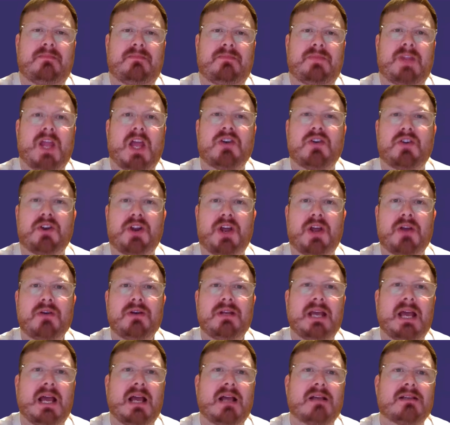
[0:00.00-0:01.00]
Not only
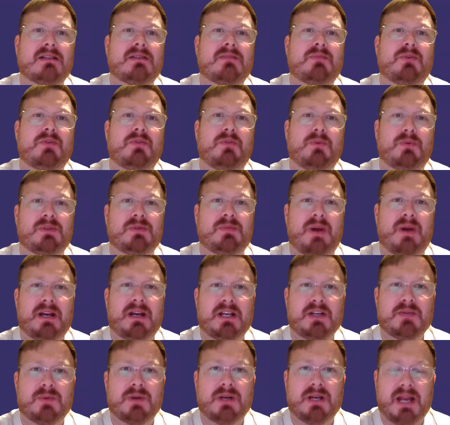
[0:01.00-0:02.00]
has performance
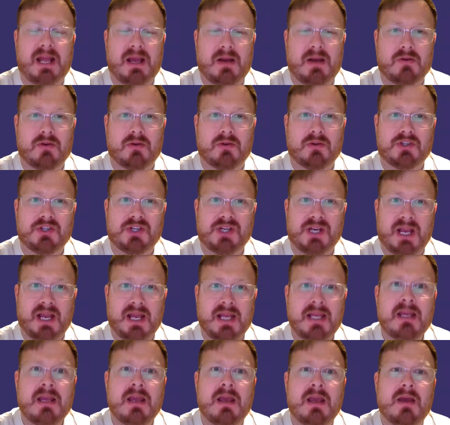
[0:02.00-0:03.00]
management now gone
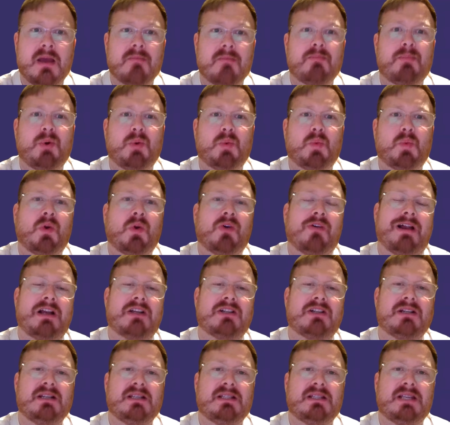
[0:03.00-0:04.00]
GA, but we're
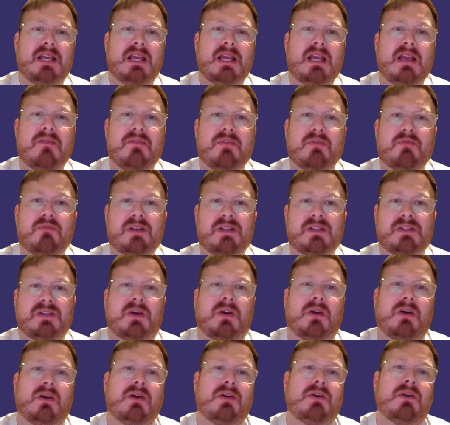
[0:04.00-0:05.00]
actually seeing the
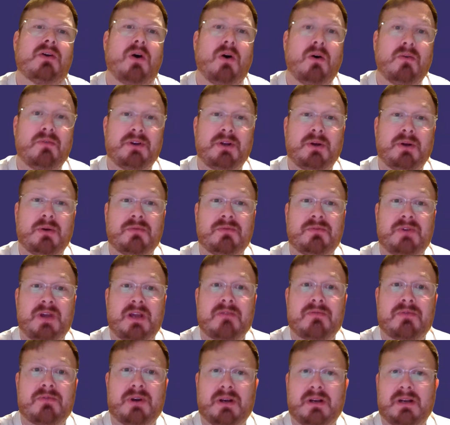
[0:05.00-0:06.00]
return of an old
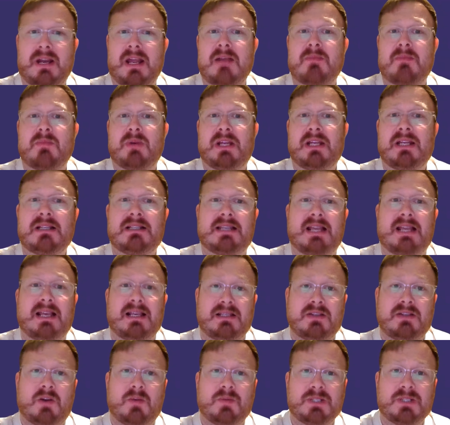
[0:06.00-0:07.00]
favorite, namely
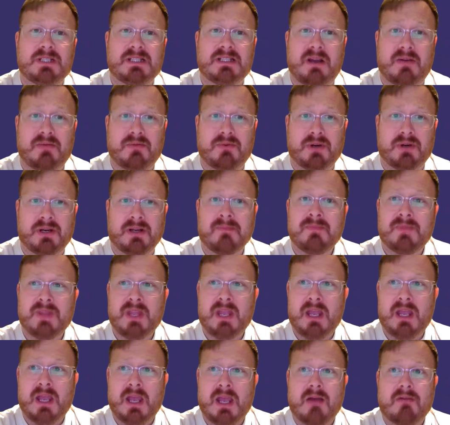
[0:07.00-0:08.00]
desktop discovery.
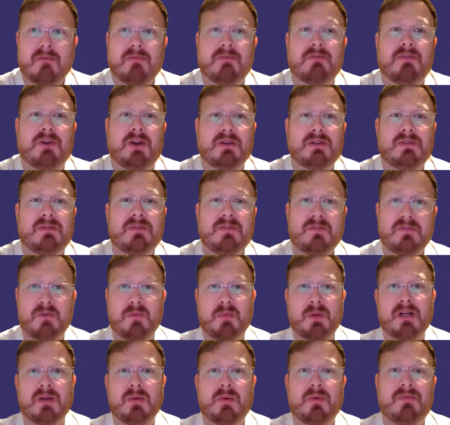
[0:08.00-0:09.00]
Those of you
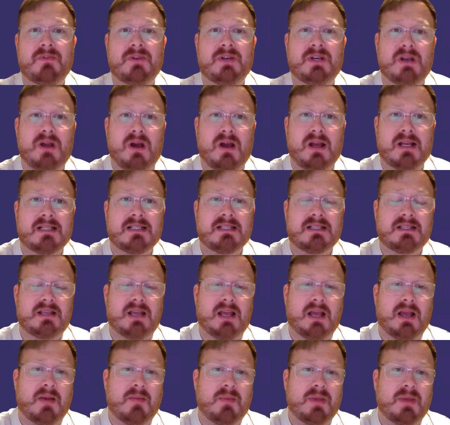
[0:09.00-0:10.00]
familiar with the Nice
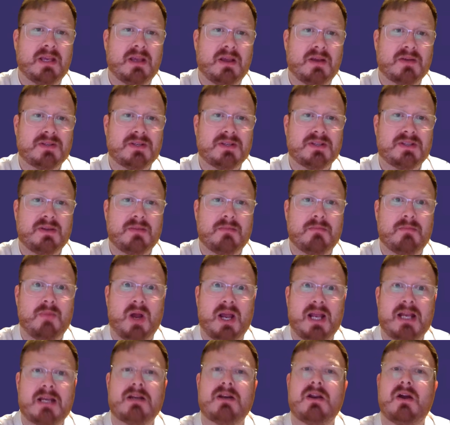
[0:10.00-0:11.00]
ecosystem
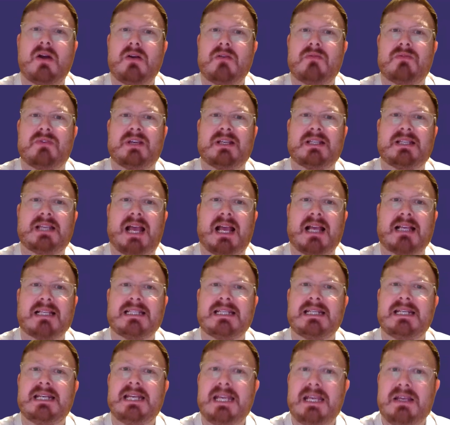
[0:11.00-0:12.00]
might know this as
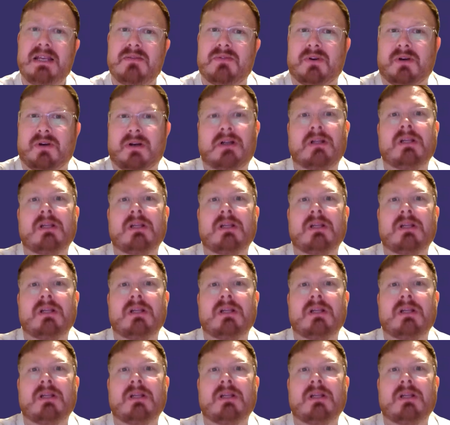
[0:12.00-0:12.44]
Neeva,